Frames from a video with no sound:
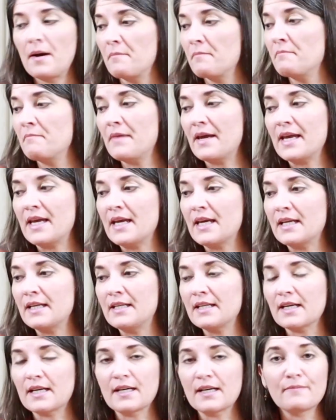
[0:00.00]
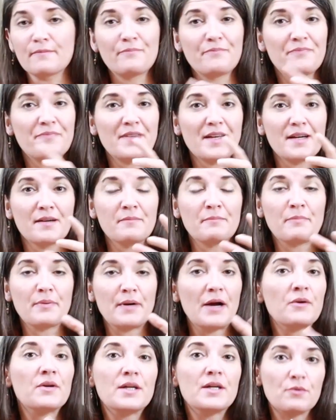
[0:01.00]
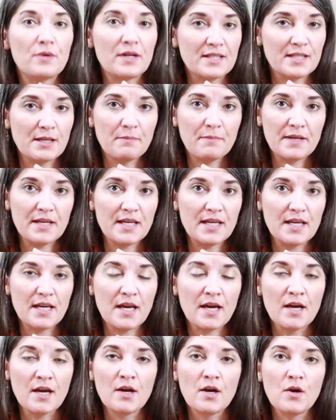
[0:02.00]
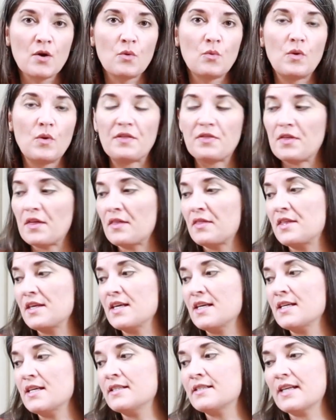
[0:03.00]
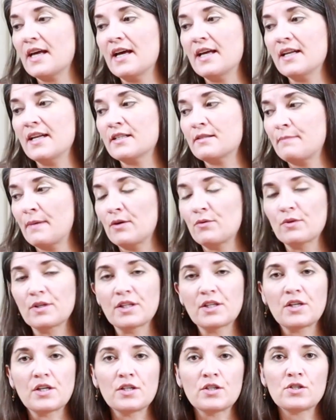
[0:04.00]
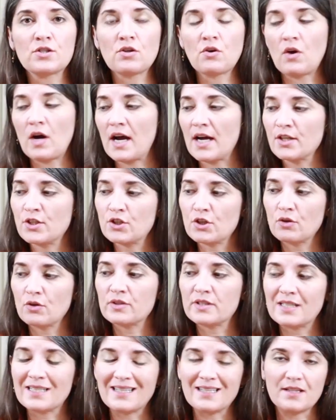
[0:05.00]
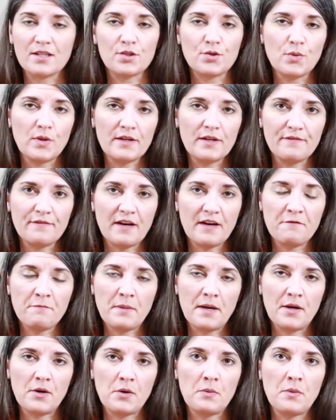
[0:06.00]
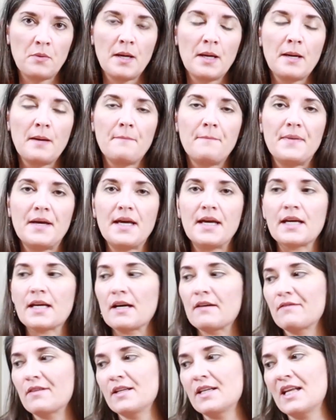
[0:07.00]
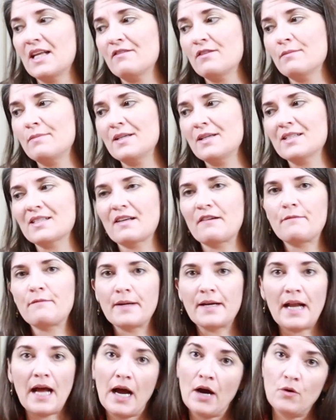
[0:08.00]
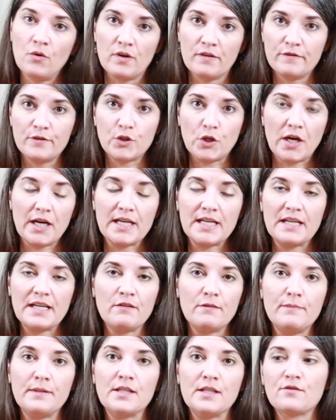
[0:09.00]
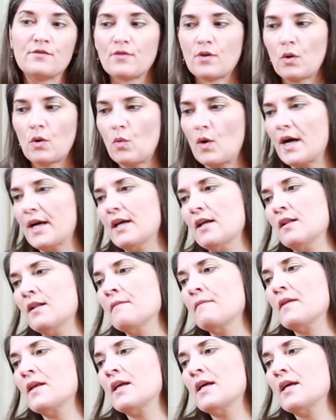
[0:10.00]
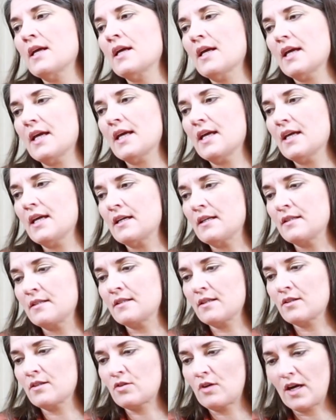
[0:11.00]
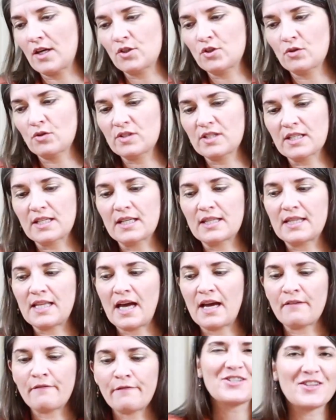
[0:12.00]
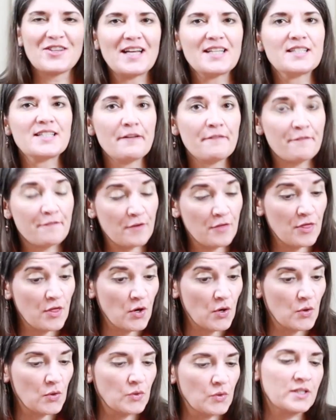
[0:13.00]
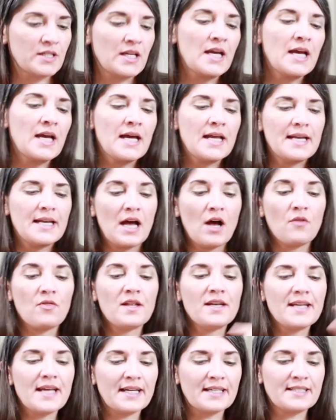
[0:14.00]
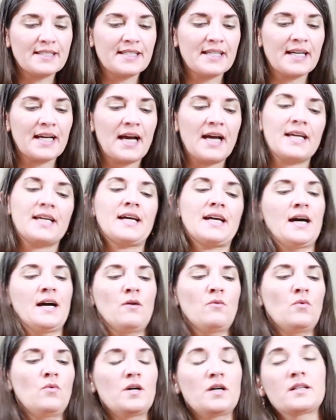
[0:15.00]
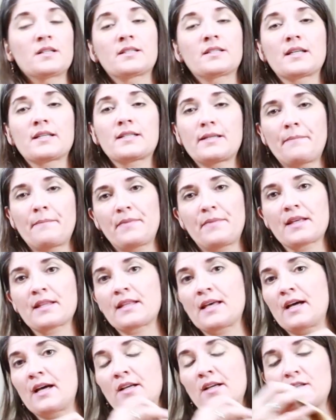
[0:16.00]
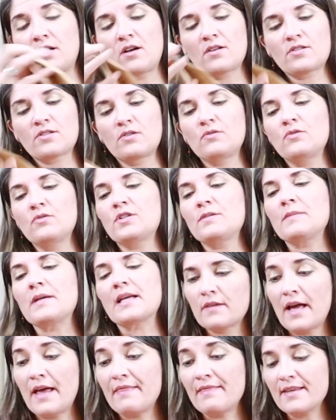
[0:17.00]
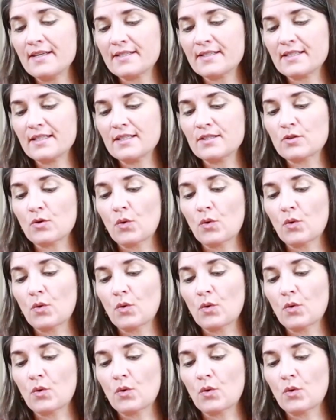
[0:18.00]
made a brownie recipe with these, and it's been really good. So I chose to get the 25-pound bag of the navy beans. I've been out of dried navy beans for a while, and so I chose to get that. So that's it for those. Now, the next thing I got was something that is also new to me, and this is